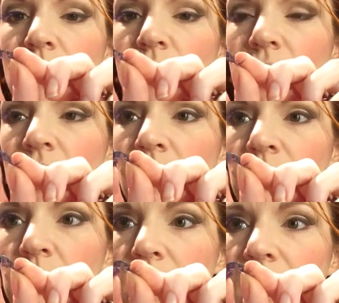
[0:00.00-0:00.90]
I'm just going
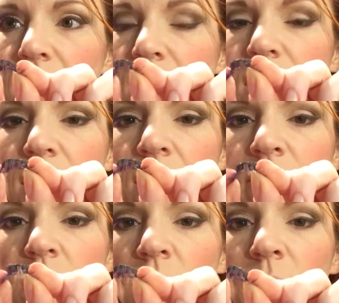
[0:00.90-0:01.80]
to bend it and
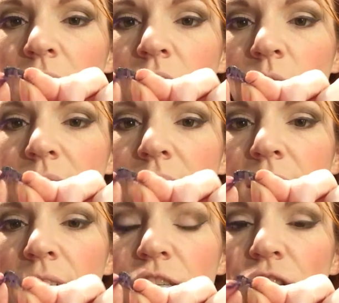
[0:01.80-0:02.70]
form it into a
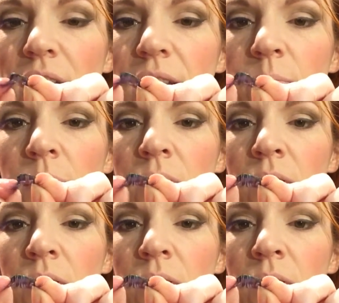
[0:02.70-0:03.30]
C shape.